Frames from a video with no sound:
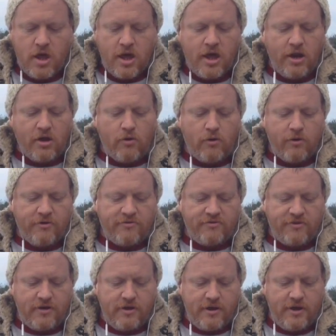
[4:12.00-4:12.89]
And of
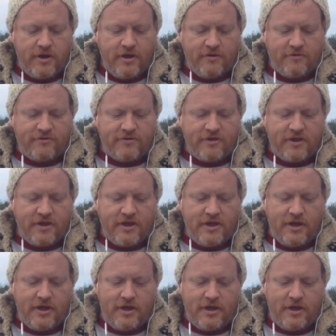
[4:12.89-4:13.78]
course, here's the
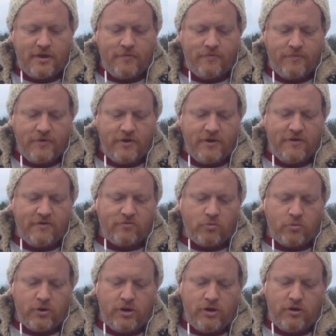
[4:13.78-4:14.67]
key, is
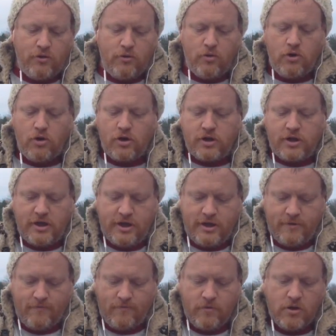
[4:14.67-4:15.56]
when you hook
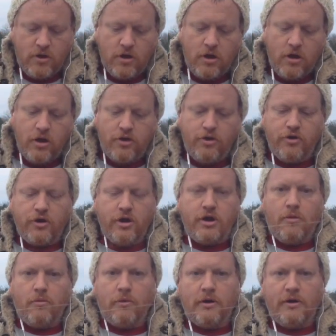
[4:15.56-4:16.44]
it, you're going
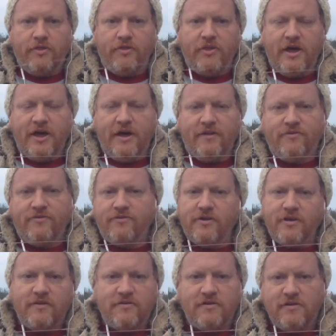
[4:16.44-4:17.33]
to want that
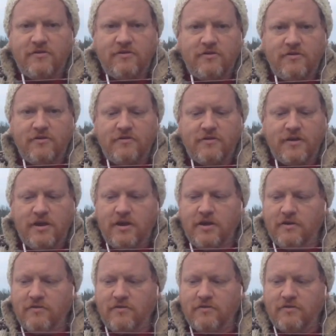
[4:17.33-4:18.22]
6 inches, 8
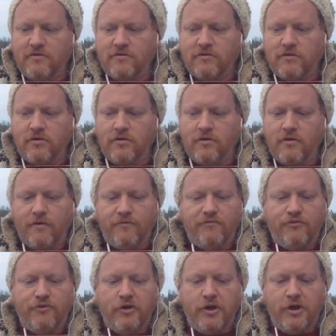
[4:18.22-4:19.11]
inches, or a
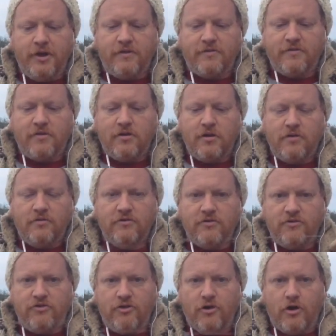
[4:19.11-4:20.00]
foot to
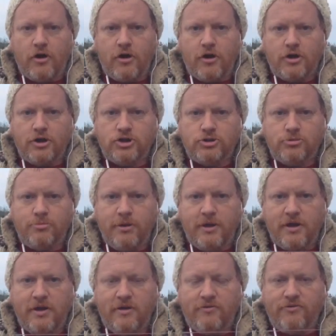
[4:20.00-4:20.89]
charge,
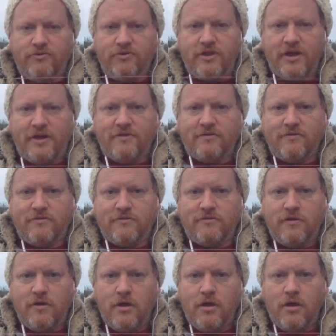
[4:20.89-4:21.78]
because
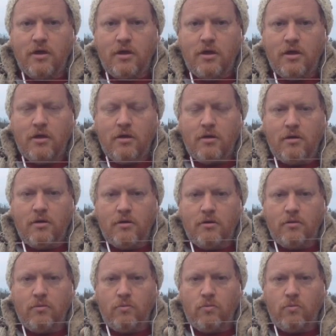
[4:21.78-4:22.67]
that's
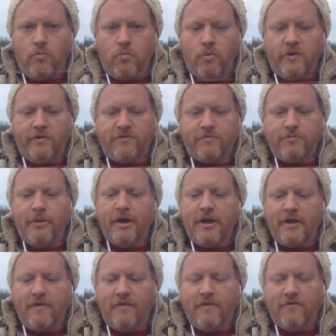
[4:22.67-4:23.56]
what's
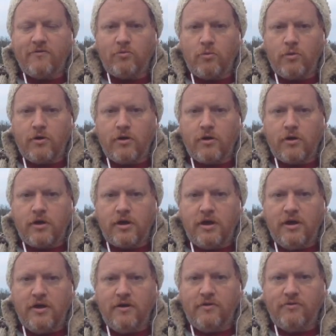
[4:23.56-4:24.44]
making this work,
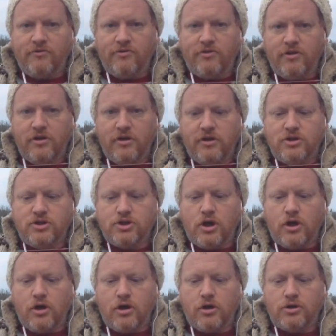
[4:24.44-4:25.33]
is the
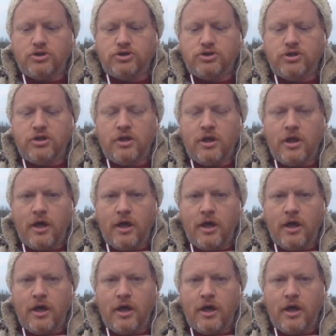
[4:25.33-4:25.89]
charged